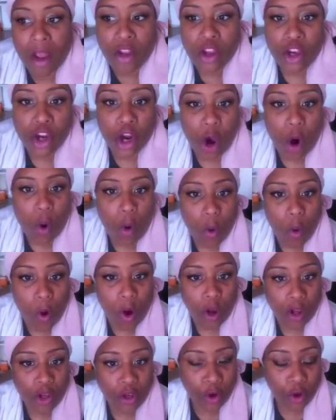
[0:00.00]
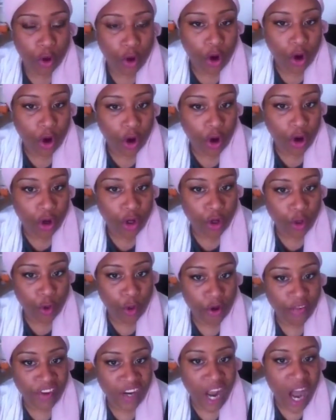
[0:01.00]
you know,
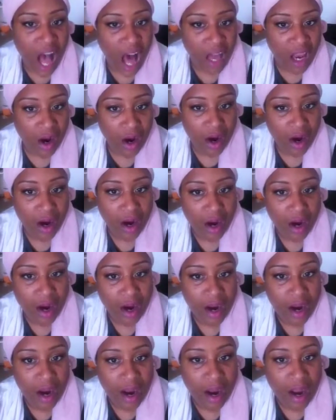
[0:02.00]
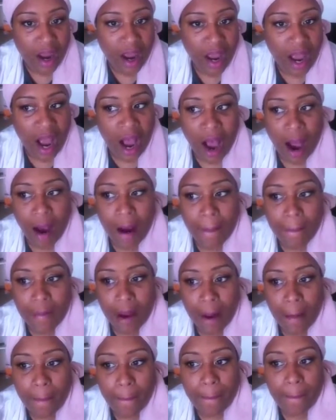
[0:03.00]
you're a color,
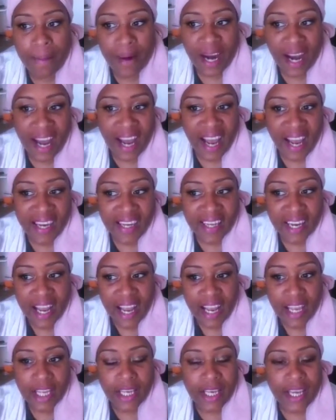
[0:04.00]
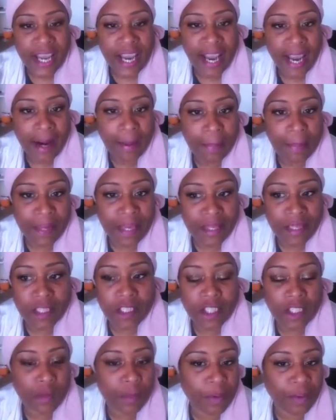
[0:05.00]
but you can't be.
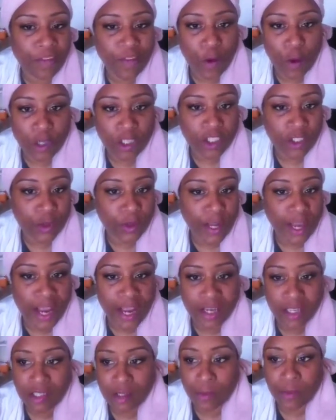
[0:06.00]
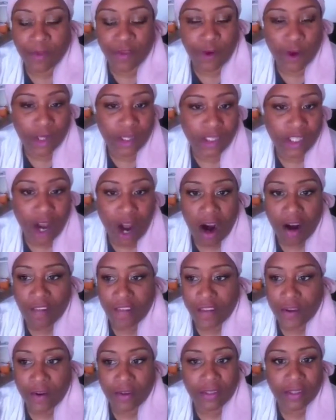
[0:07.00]
This is before Sudan. This is before
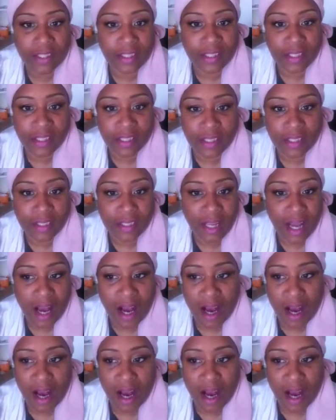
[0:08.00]
Darfur. This is,